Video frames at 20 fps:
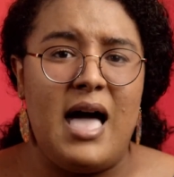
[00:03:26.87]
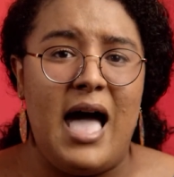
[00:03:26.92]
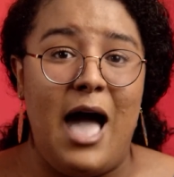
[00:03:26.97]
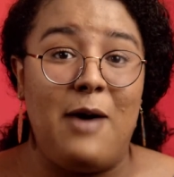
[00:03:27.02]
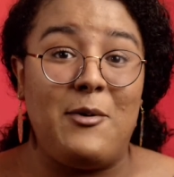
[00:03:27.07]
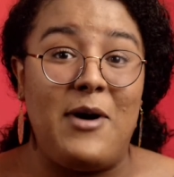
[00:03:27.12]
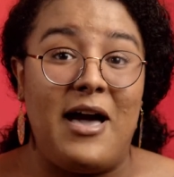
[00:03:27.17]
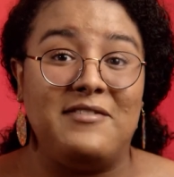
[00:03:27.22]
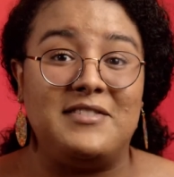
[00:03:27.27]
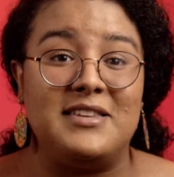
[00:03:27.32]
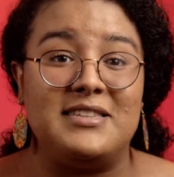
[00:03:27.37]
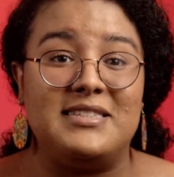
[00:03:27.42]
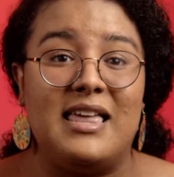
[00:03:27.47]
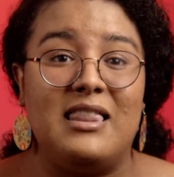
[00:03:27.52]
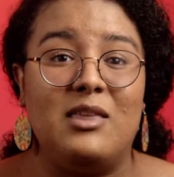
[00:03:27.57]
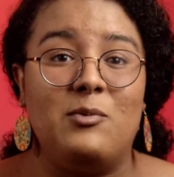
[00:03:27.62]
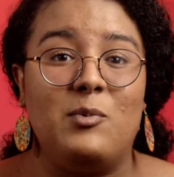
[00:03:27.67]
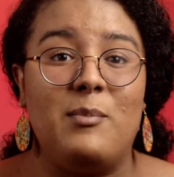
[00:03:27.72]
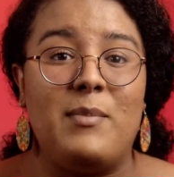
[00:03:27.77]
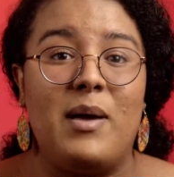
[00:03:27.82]
I will have to
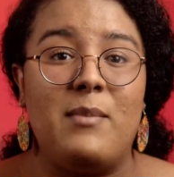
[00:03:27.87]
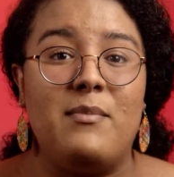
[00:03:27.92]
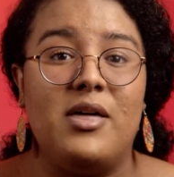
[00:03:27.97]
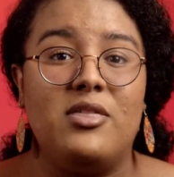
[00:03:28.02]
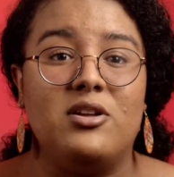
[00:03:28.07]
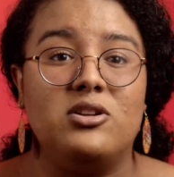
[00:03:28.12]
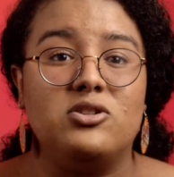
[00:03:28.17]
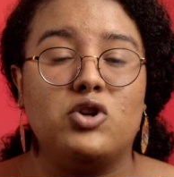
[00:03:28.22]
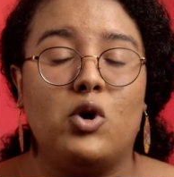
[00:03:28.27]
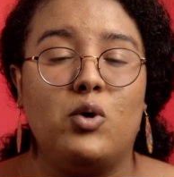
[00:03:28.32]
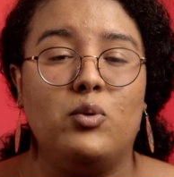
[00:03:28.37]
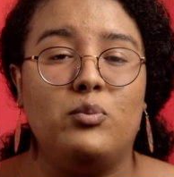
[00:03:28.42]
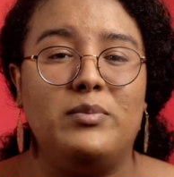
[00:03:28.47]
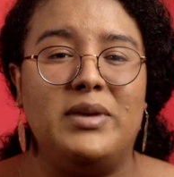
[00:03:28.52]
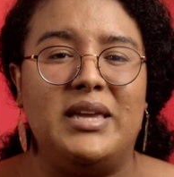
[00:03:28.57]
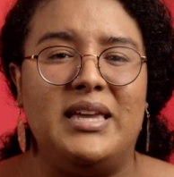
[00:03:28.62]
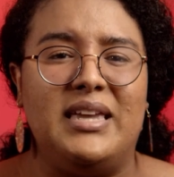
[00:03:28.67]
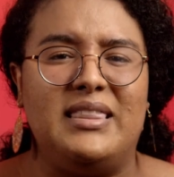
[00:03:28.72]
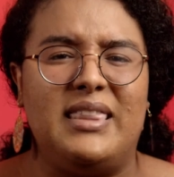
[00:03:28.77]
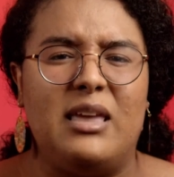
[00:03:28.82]
tell him what my mother told
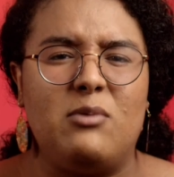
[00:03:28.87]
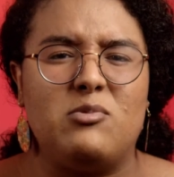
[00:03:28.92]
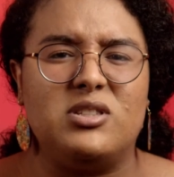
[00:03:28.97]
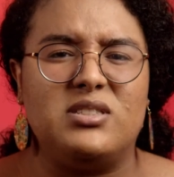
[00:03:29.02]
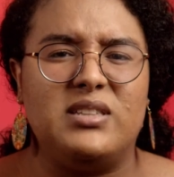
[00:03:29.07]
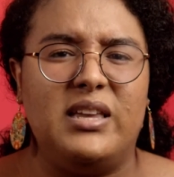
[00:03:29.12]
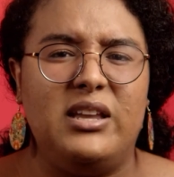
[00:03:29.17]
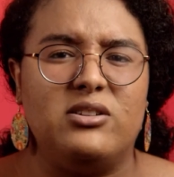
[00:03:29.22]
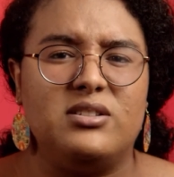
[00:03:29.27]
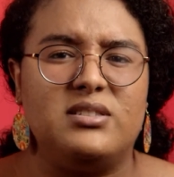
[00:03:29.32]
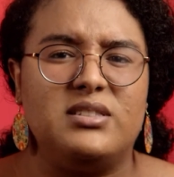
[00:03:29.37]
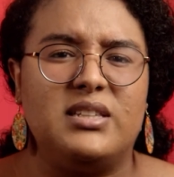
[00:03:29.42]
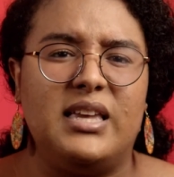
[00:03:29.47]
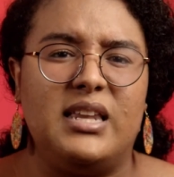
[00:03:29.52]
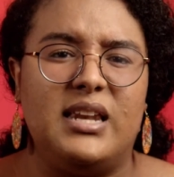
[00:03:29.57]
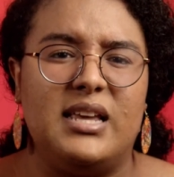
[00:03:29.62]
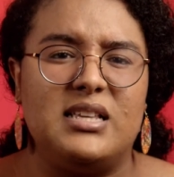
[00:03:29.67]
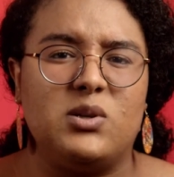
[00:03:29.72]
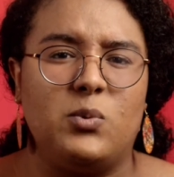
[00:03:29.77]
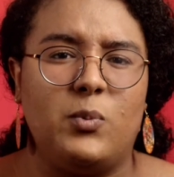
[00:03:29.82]
me. They will see your
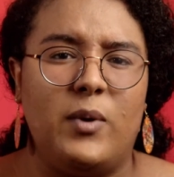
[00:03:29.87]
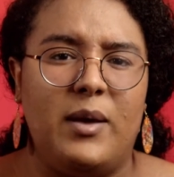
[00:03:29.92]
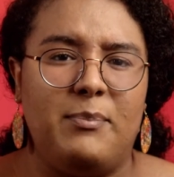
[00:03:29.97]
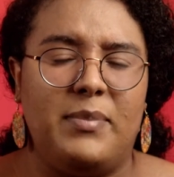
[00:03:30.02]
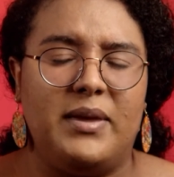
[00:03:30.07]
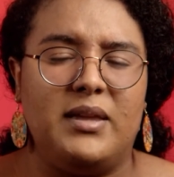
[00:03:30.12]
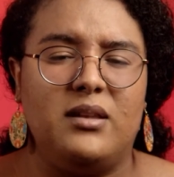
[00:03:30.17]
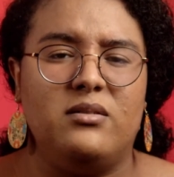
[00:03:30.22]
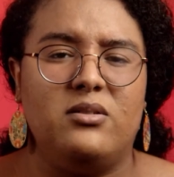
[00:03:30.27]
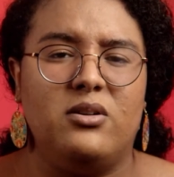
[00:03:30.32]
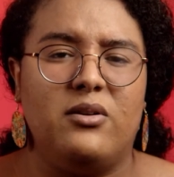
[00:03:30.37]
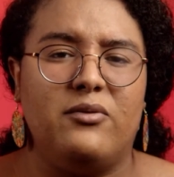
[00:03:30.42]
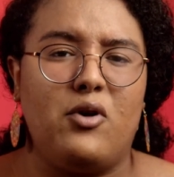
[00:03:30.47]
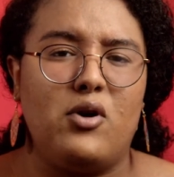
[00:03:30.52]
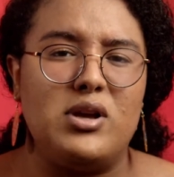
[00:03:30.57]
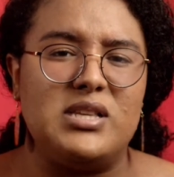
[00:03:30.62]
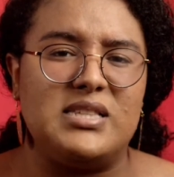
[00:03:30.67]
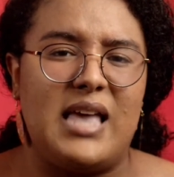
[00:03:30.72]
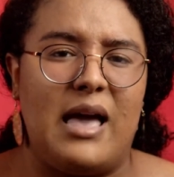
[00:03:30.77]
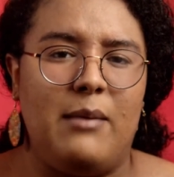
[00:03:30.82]
skin as a weapon, your
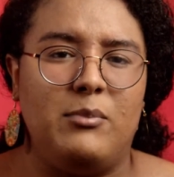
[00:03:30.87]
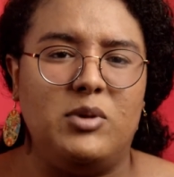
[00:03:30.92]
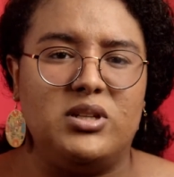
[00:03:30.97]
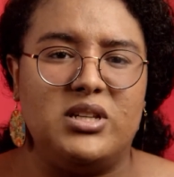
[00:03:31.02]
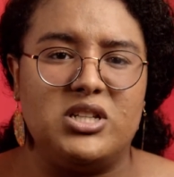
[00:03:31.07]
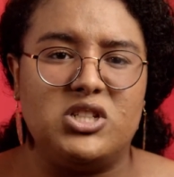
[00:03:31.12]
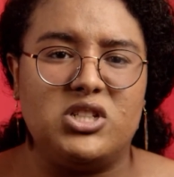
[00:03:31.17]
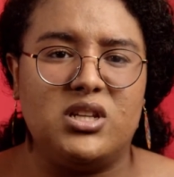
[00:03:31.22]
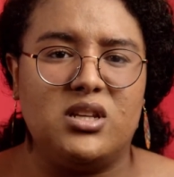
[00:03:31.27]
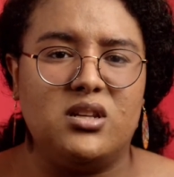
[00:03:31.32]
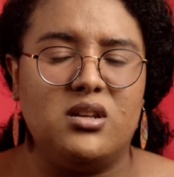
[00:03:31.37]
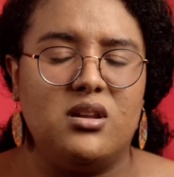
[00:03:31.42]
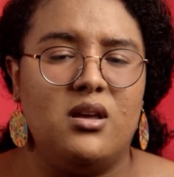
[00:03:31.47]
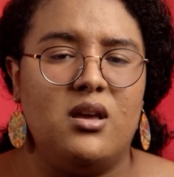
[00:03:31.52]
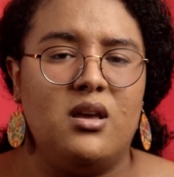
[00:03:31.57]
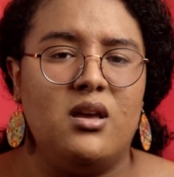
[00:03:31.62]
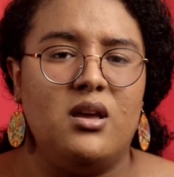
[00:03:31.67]
voice ammunition.